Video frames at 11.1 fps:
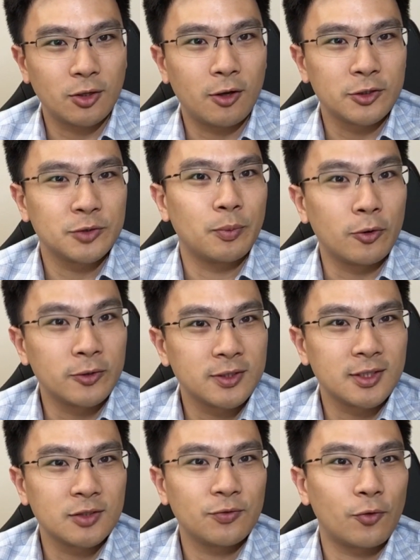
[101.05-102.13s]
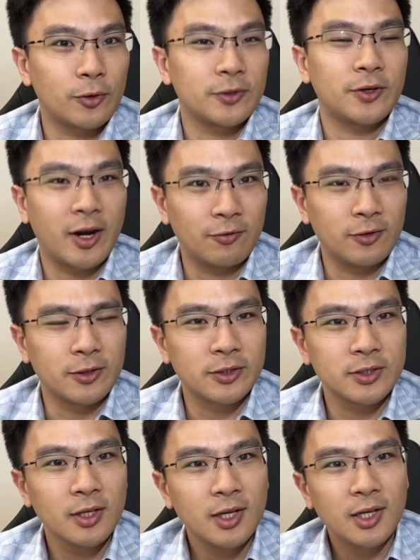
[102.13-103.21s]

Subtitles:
large bonuses for travelers.